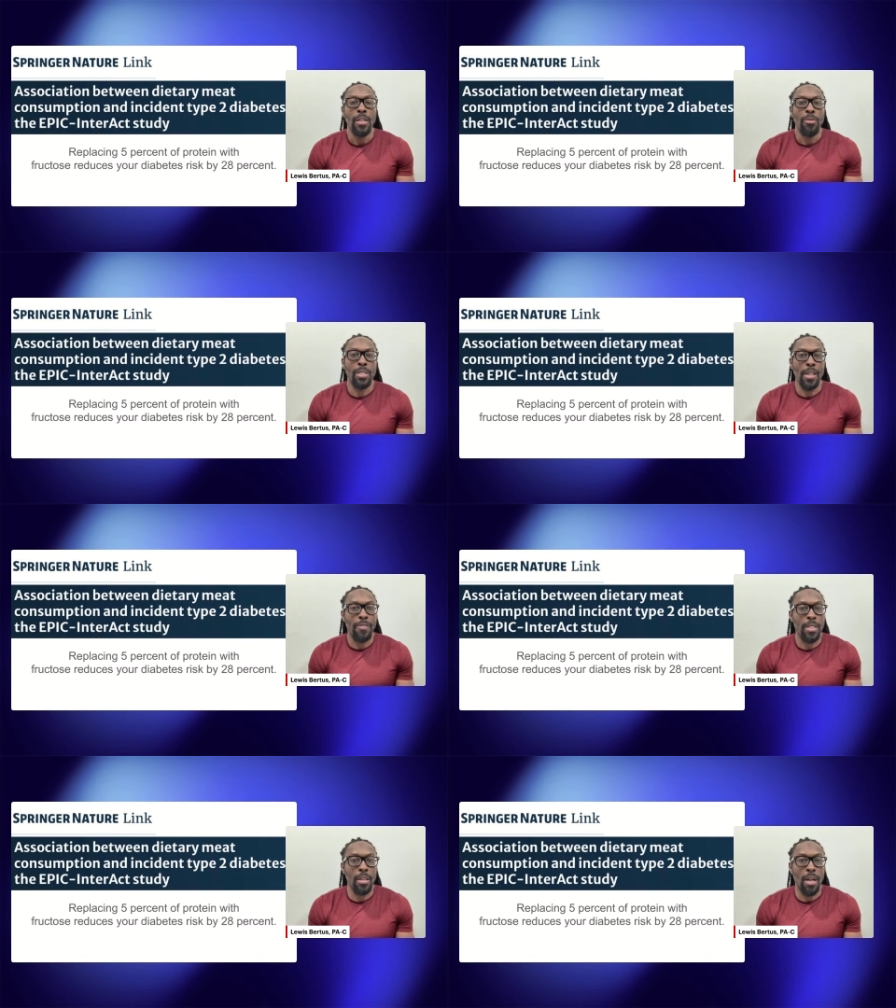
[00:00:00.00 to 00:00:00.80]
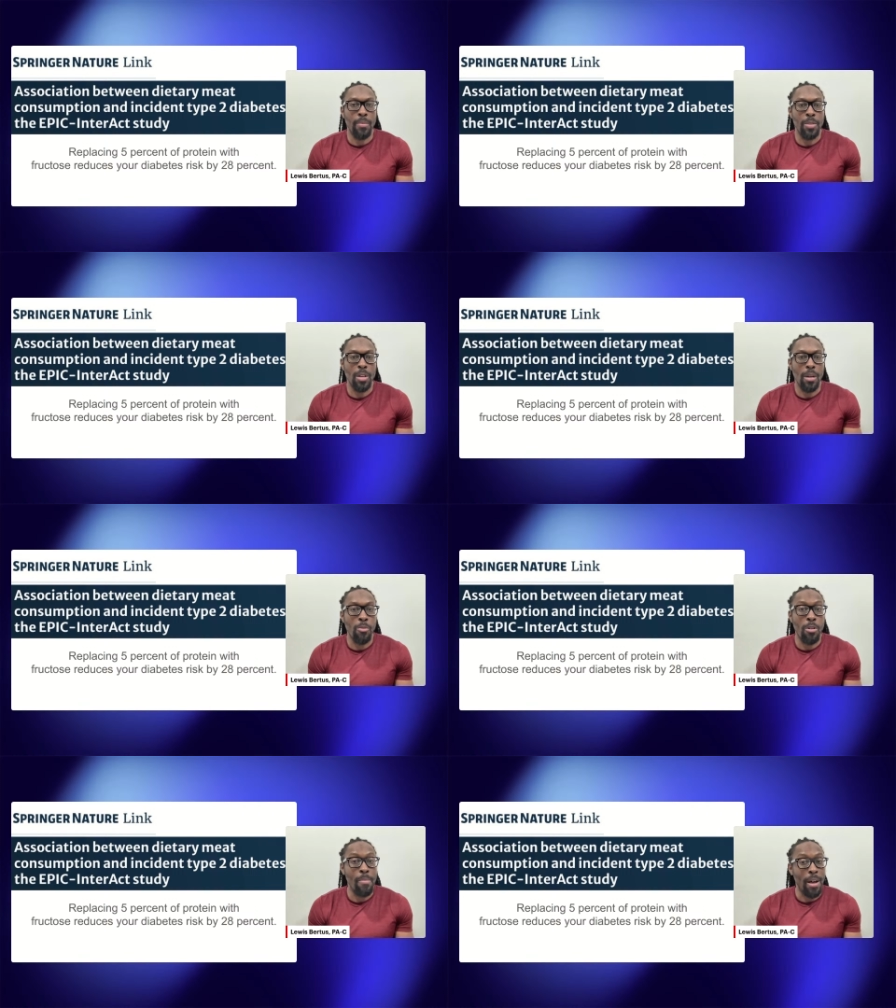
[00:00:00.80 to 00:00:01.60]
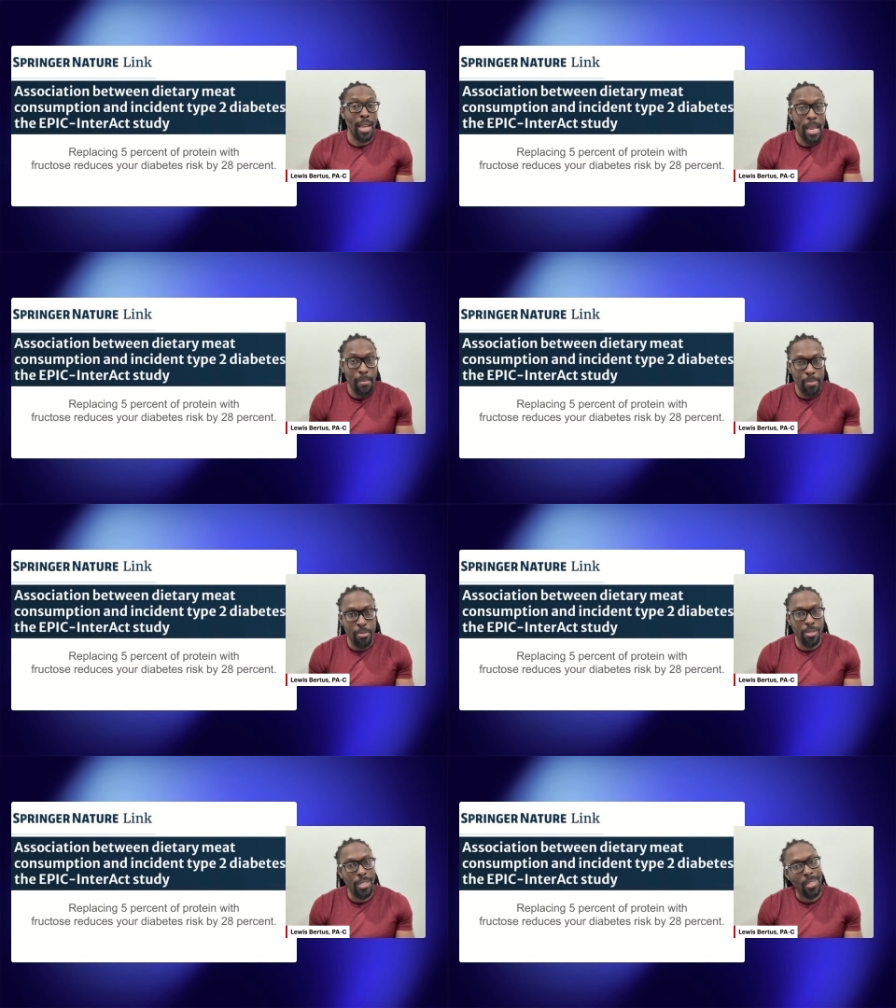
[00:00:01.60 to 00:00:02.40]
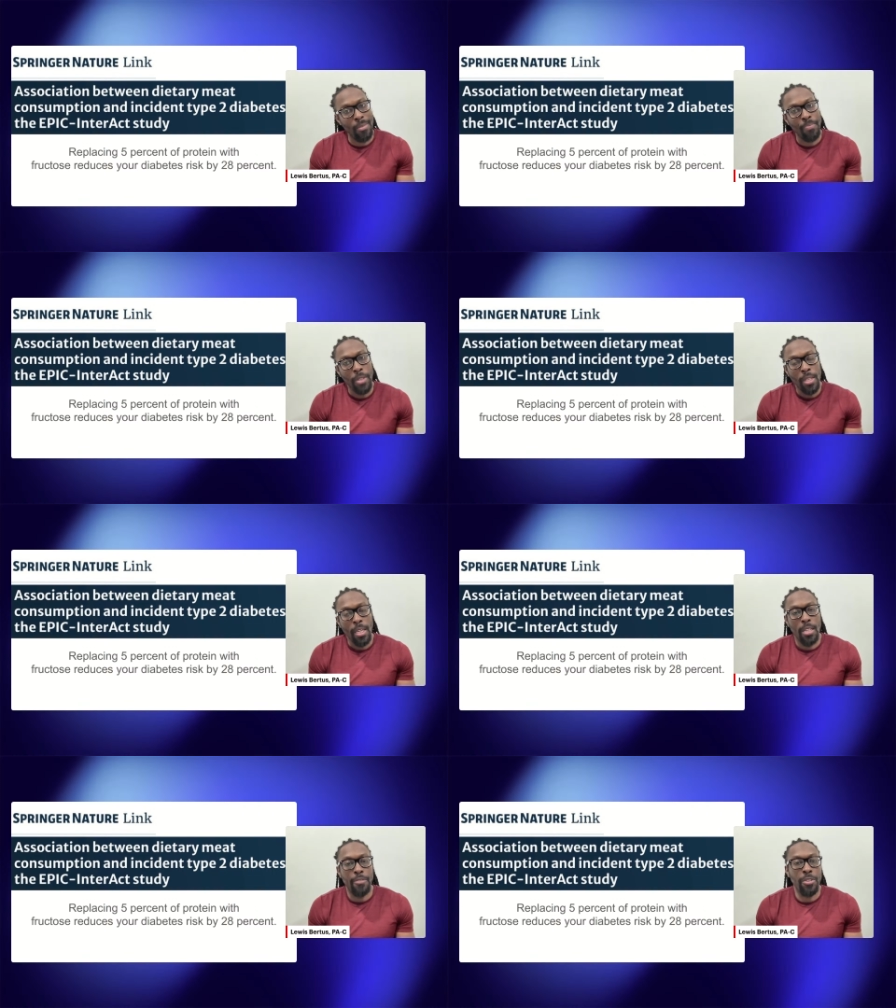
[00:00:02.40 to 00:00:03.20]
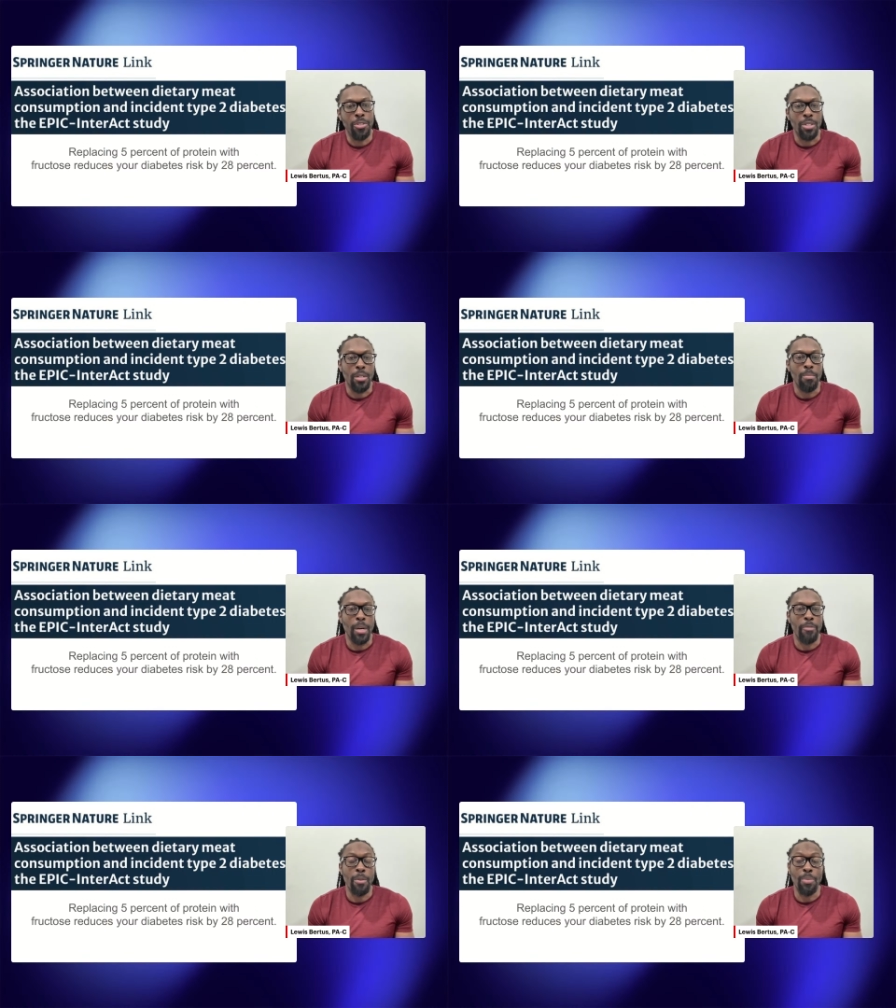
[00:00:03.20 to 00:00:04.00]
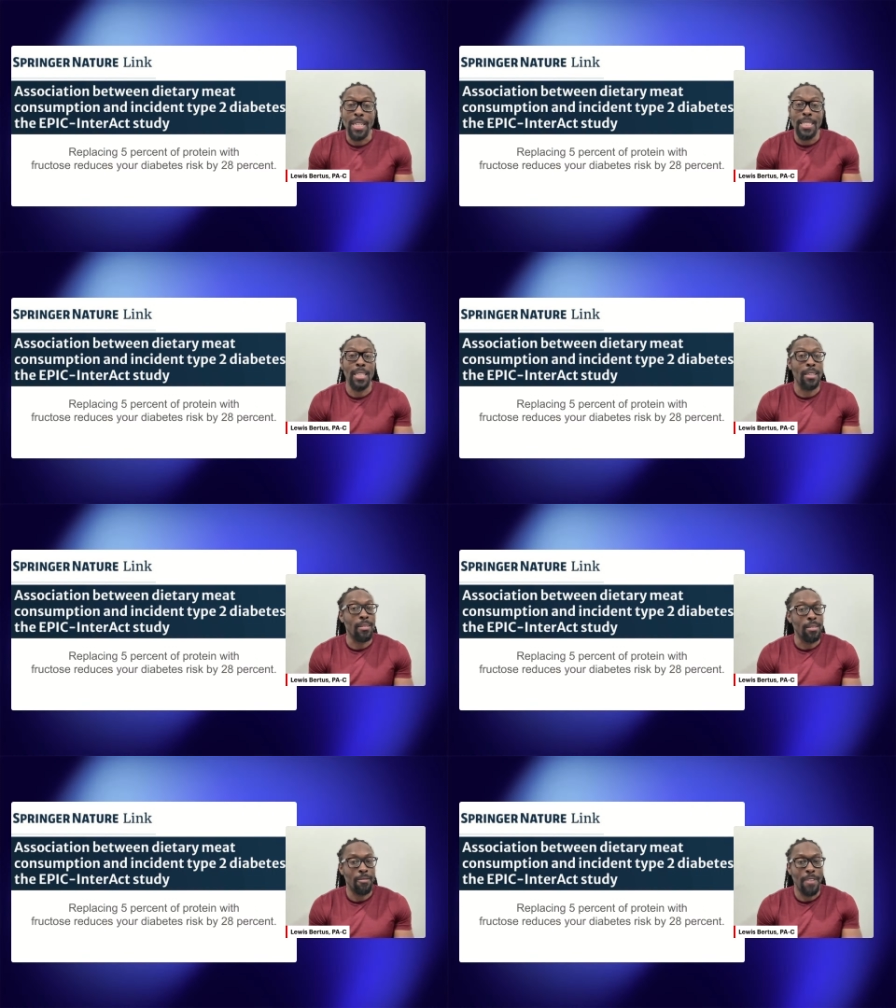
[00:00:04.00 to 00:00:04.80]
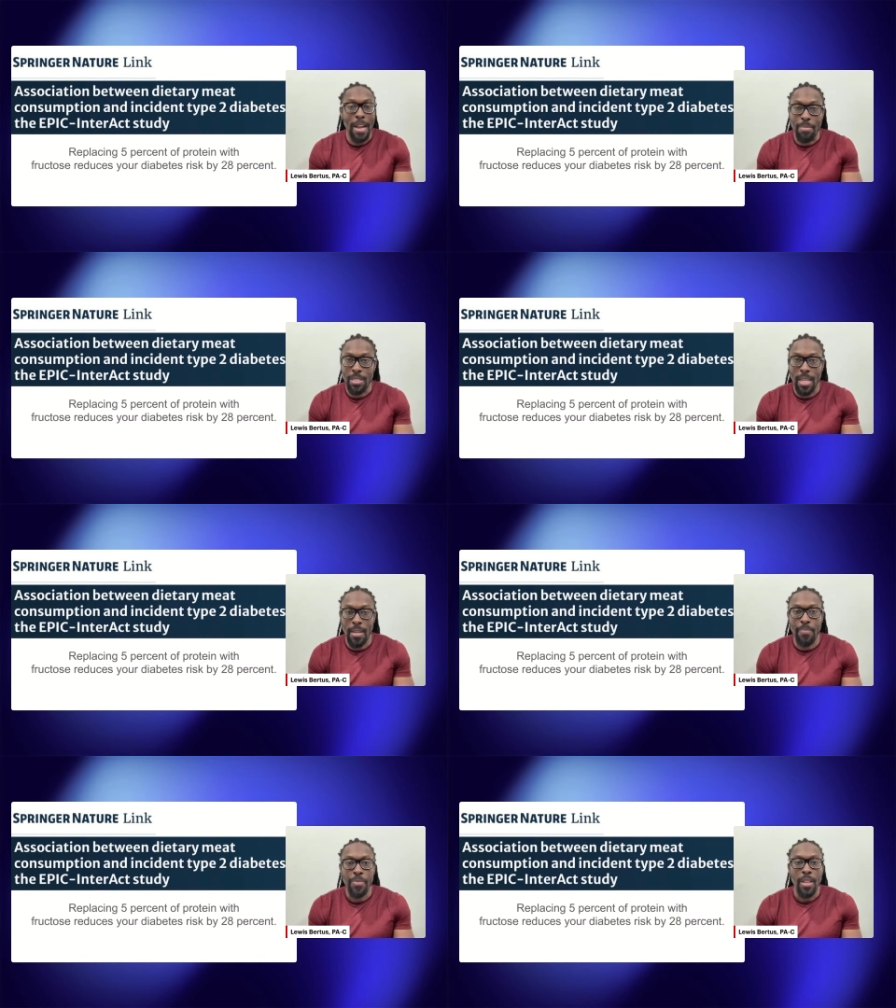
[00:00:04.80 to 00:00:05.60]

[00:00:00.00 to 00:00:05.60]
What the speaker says: We'll definitely talk more about animal protein in the future, but replacing 5%